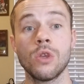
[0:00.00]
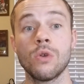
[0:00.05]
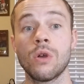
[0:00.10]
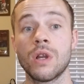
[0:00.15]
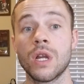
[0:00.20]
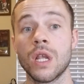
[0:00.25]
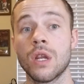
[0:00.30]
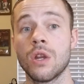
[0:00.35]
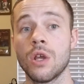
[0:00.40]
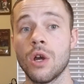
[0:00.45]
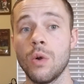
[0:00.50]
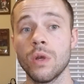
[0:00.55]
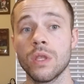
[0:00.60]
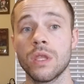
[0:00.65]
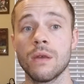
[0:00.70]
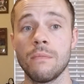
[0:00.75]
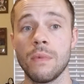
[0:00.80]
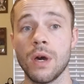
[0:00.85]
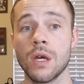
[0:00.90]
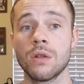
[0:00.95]
already know what
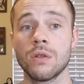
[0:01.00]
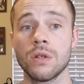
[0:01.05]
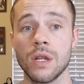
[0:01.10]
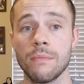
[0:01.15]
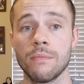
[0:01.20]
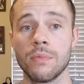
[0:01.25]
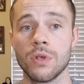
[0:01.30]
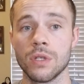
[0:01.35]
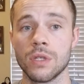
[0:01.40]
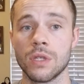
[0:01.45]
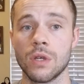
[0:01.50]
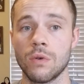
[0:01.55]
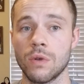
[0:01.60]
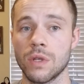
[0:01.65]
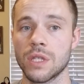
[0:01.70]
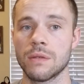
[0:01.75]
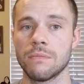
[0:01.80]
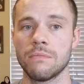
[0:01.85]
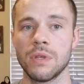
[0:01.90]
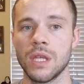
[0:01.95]
the model number is going
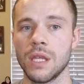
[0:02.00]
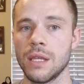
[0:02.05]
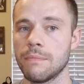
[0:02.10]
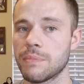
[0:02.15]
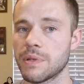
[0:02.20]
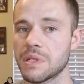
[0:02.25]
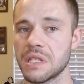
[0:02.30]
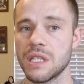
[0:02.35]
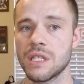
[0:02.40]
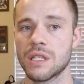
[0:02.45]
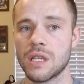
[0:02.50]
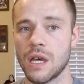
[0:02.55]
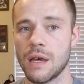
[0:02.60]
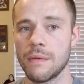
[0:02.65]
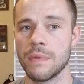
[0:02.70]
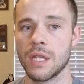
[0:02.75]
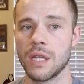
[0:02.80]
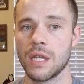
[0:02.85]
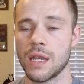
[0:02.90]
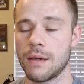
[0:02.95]
to be. Please
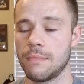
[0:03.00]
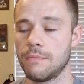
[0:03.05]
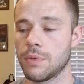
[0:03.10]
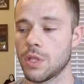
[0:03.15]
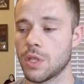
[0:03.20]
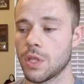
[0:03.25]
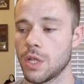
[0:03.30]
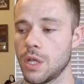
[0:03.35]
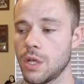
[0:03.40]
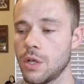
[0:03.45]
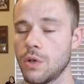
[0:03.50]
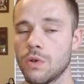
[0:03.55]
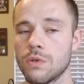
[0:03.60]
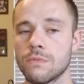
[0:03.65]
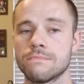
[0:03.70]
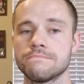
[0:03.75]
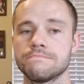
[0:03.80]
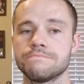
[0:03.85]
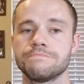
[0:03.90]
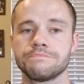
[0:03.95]
comment down below,
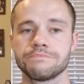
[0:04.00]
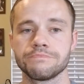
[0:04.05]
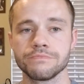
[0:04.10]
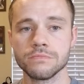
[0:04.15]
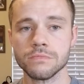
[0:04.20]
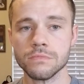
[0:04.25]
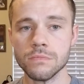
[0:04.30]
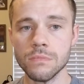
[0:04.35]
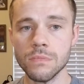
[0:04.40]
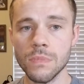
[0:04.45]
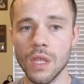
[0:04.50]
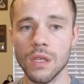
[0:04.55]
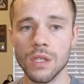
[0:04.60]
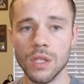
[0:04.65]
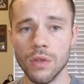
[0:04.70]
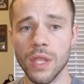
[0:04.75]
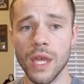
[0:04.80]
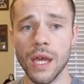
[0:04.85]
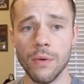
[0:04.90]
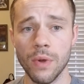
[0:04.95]

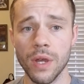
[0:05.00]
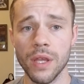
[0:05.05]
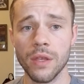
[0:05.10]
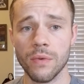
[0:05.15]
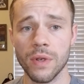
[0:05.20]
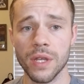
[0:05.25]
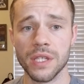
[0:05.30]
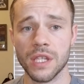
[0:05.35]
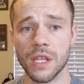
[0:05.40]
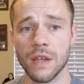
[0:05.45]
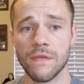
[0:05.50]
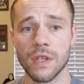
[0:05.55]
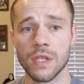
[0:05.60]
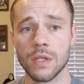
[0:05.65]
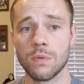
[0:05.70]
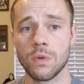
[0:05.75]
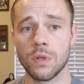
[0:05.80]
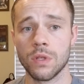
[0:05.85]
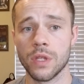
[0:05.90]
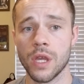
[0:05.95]
so that way the rest of
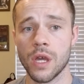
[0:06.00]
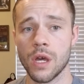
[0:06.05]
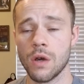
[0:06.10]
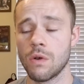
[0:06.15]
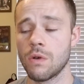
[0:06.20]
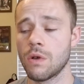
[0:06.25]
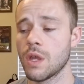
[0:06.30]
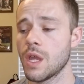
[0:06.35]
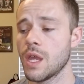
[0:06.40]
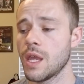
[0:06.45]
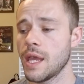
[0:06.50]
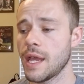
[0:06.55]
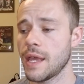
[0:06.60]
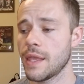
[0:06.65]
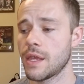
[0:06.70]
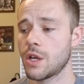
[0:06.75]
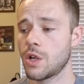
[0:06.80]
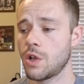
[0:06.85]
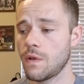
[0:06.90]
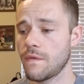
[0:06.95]
us will know. And
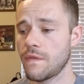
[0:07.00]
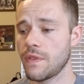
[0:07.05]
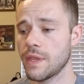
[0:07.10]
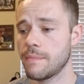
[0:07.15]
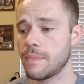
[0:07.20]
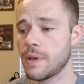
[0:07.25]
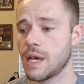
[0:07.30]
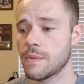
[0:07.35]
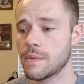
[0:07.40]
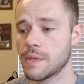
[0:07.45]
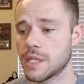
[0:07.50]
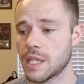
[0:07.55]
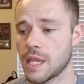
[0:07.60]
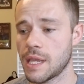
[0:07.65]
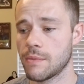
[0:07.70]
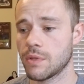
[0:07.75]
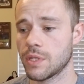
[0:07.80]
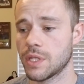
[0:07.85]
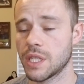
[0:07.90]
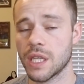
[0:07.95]
then hopefully Bobby's
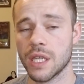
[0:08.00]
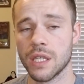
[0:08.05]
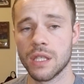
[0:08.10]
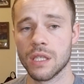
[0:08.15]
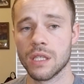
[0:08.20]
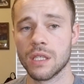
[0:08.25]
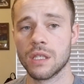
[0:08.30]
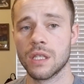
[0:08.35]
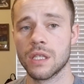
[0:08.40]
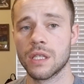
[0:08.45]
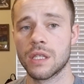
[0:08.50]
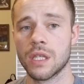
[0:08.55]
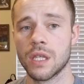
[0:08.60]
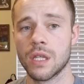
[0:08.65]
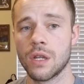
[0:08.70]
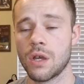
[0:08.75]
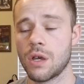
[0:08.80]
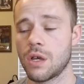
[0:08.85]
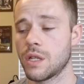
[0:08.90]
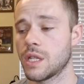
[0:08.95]
able to get this
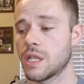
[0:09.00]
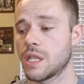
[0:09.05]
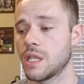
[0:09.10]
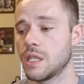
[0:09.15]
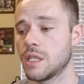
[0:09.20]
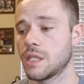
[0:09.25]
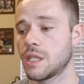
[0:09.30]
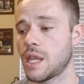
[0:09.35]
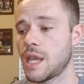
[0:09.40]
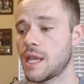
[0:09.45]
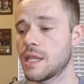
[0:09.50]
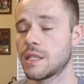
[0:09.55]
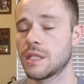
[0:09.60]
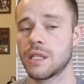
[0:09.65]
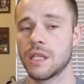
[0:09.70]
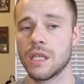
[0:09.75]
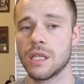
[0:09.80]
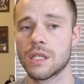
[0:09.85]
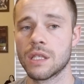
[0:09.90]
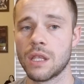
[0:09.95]
listed on his
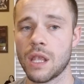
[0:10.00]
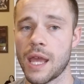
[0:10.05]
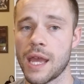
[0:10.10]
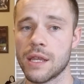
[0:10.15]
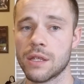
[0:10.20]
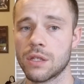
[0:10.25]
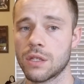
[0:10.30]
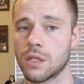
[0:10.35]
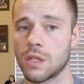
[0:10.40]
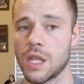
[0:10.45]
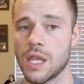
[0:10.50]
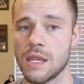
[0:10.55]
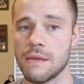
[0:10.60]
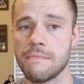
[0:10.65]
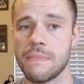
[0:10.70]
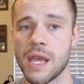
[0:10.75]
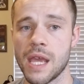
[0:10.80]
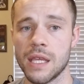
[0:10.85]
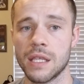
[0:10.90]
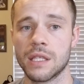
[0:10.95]

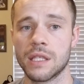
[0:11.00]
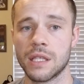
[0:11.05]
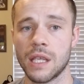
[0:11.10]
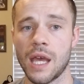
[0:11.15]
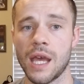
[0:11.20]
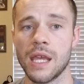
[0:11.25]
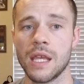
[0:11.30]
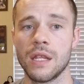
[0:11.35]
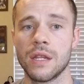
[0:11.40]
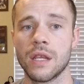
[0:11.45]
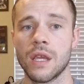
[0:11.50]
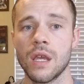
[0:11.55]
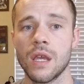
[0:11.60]
Etsy/eBay site